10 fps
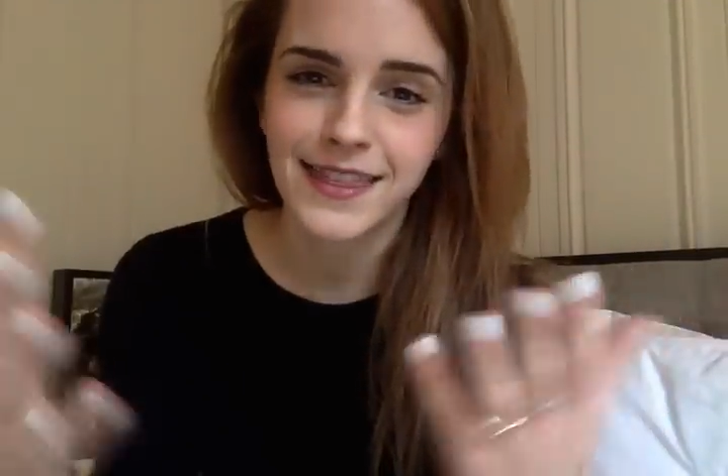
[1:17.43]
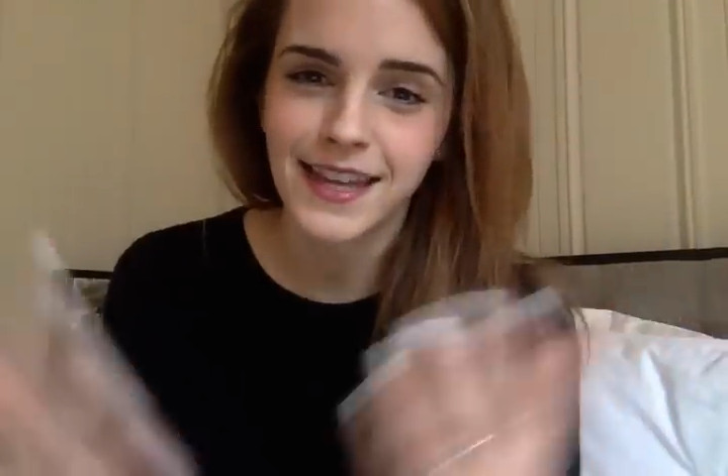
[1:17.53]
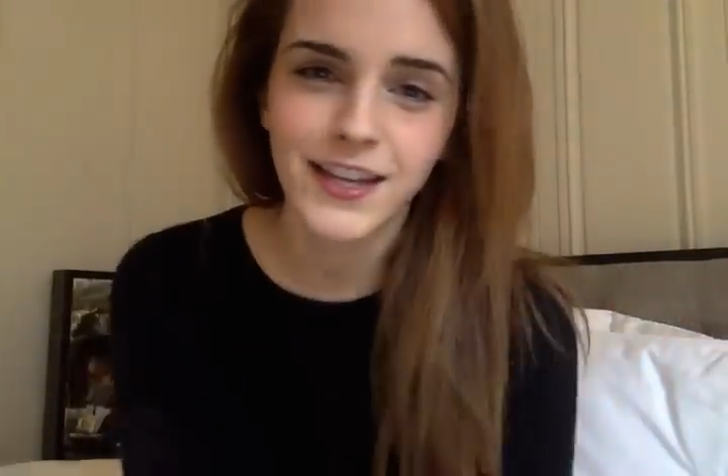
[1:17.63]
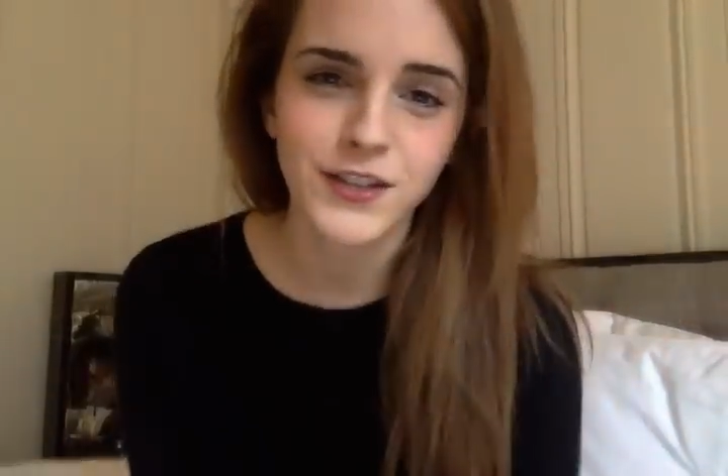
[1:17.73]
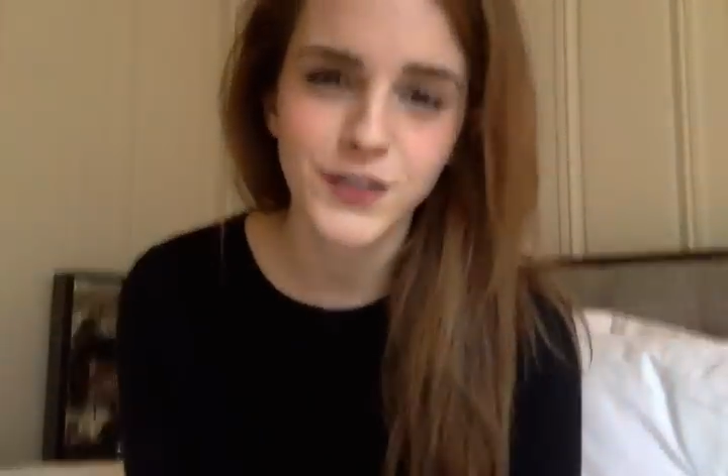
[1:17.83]

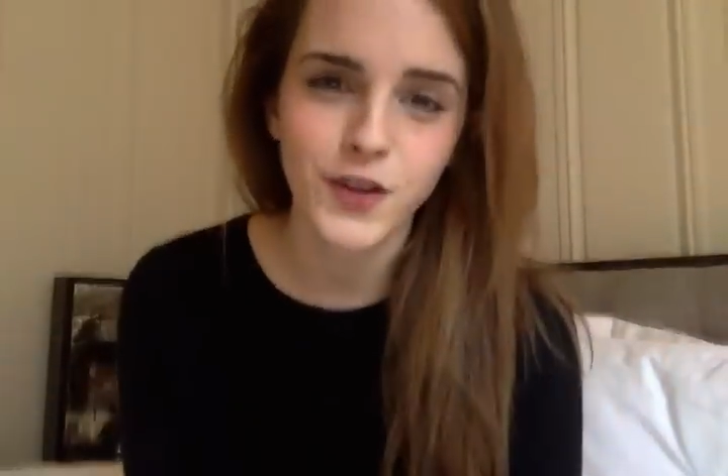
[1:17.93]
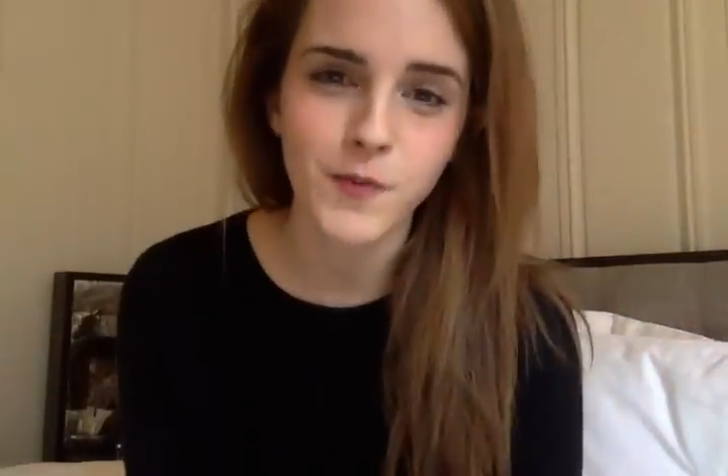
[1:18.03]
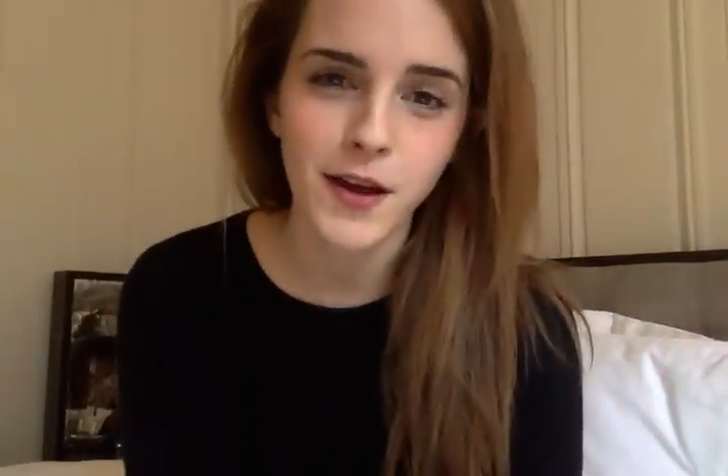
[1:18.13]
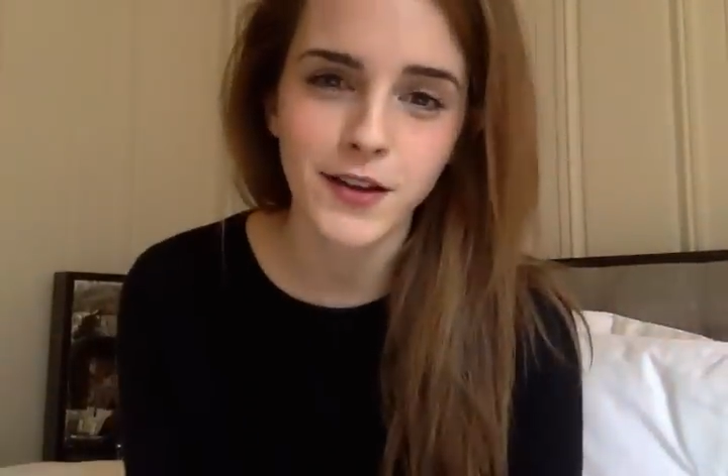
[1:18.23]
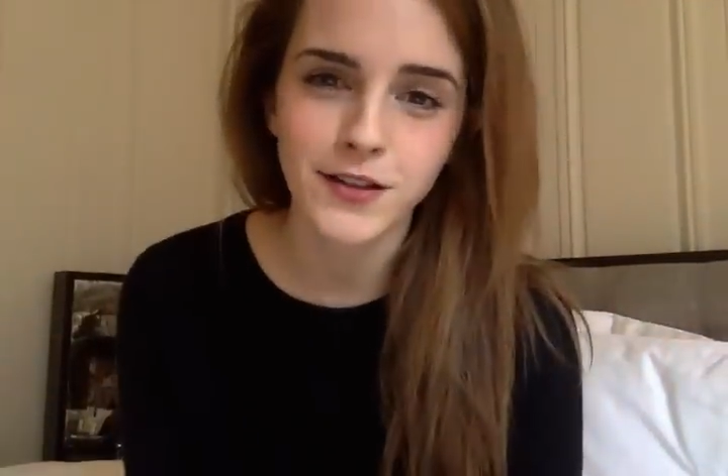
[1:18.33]
thank you so
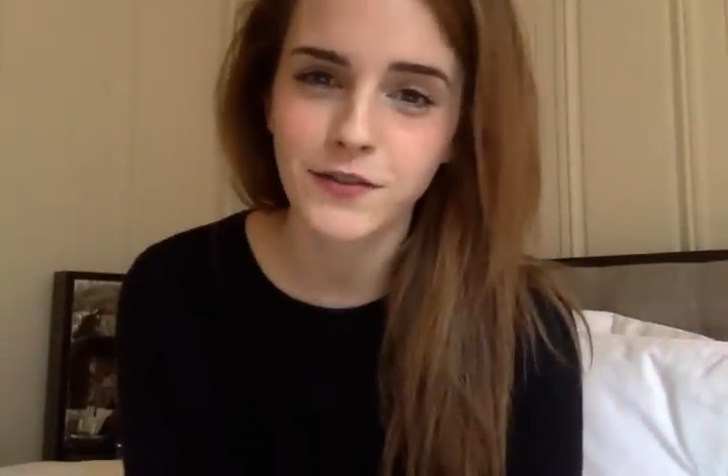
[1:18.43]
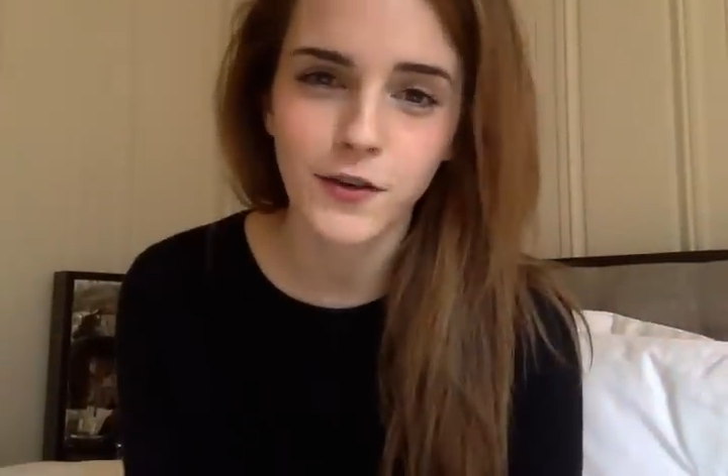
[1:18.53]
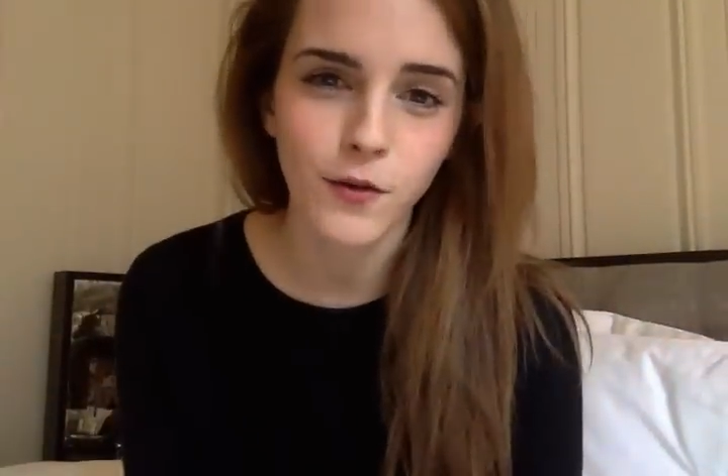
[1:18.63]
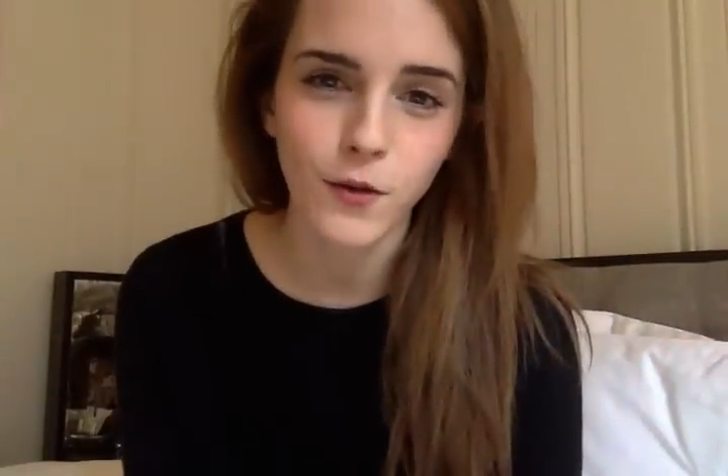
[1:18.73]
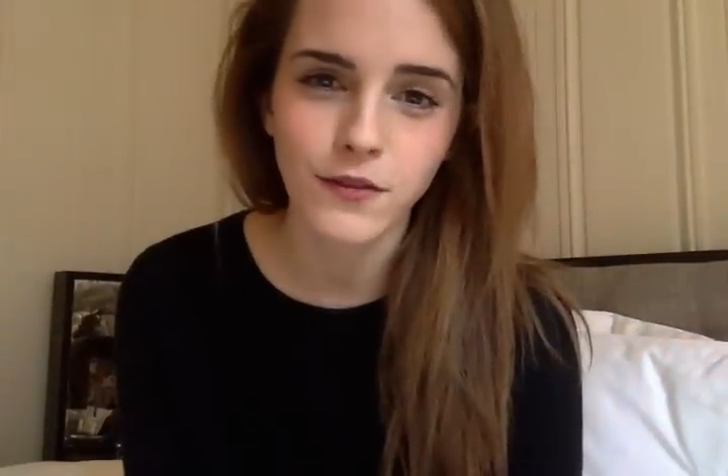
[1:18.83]
much for
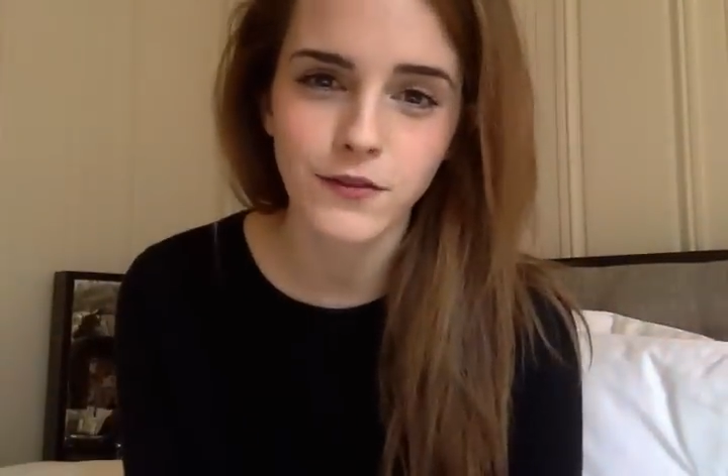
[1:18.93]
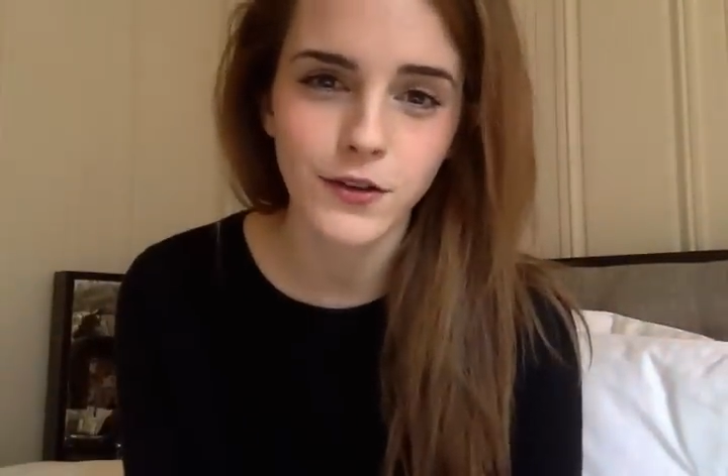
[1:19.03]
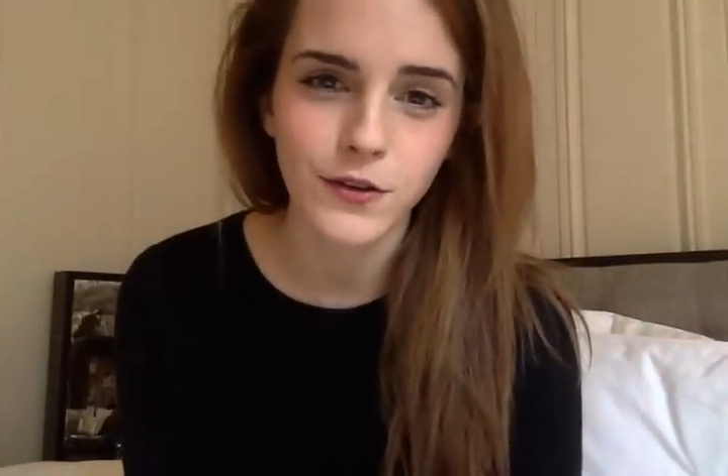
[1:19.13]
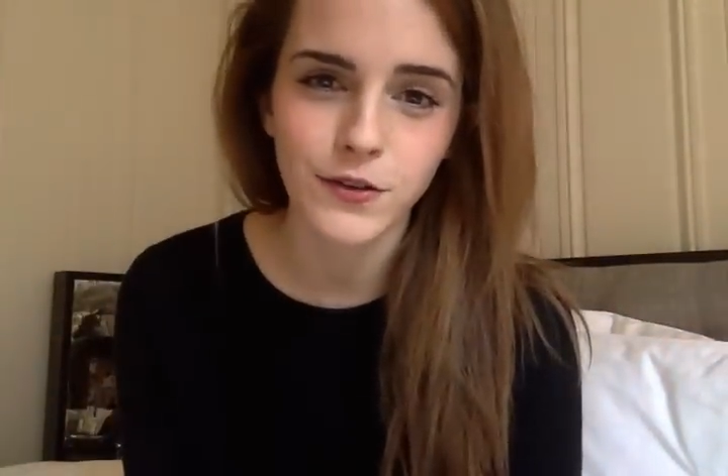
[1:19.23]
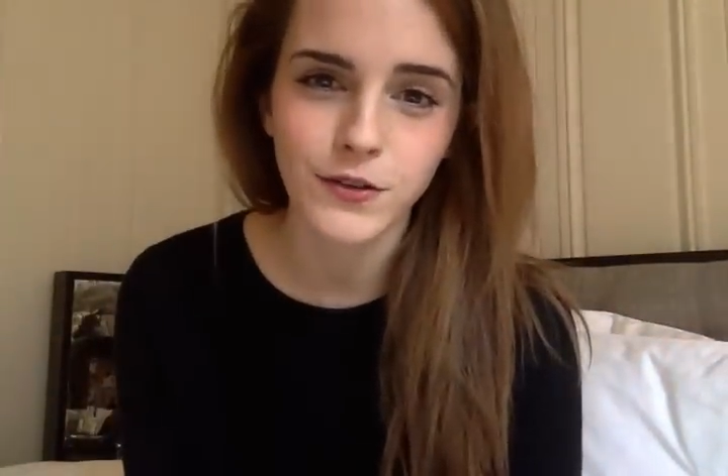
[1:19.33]
all of
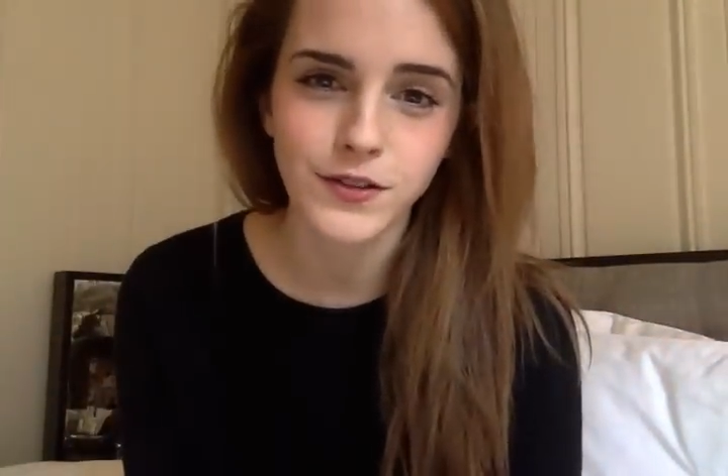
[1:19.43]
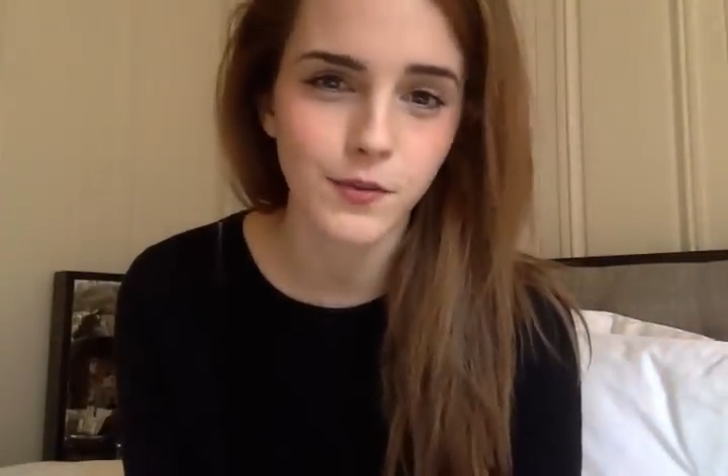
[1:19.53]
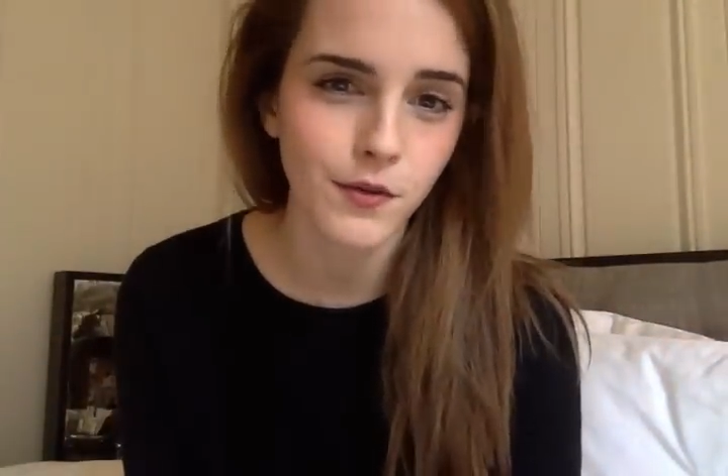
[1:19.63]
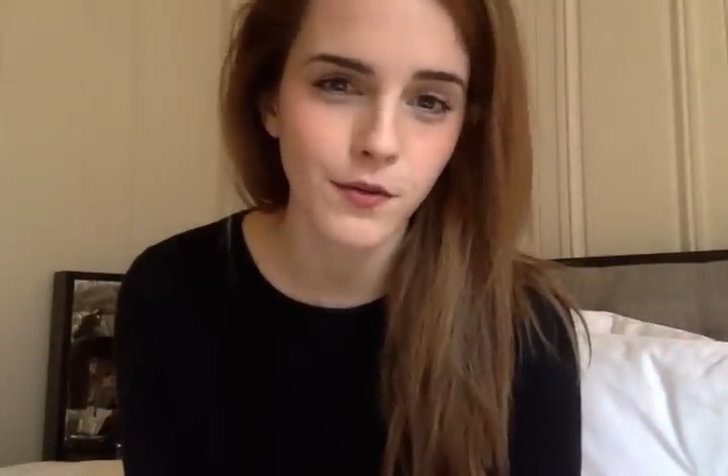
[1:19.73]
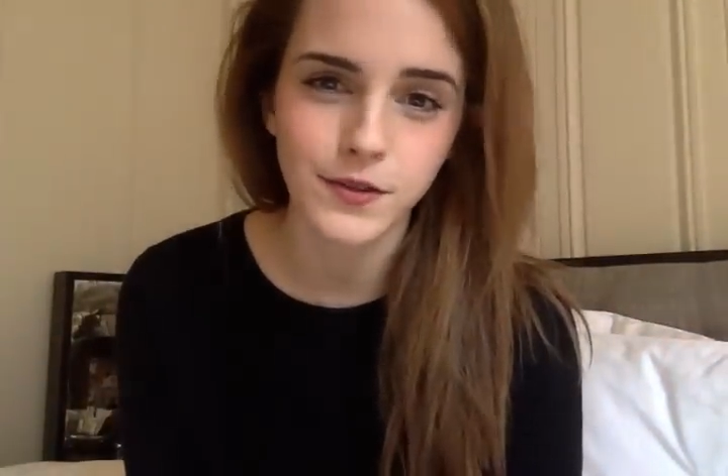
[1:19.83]
your
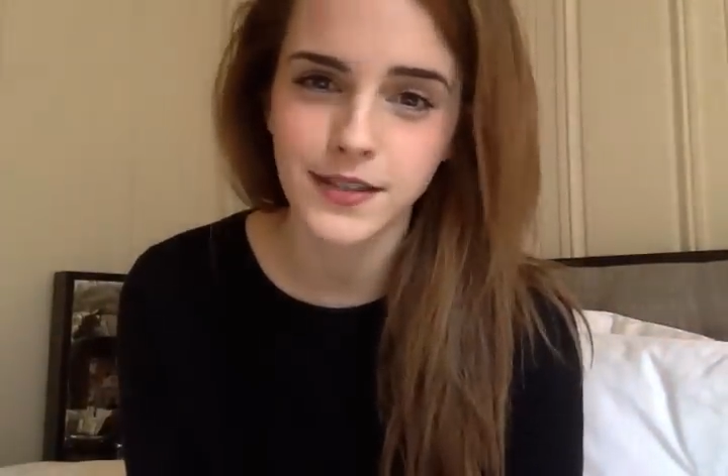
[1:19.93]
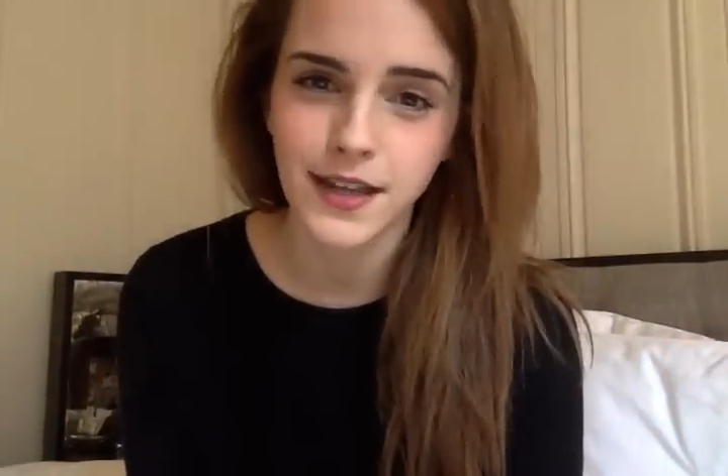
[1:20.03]
support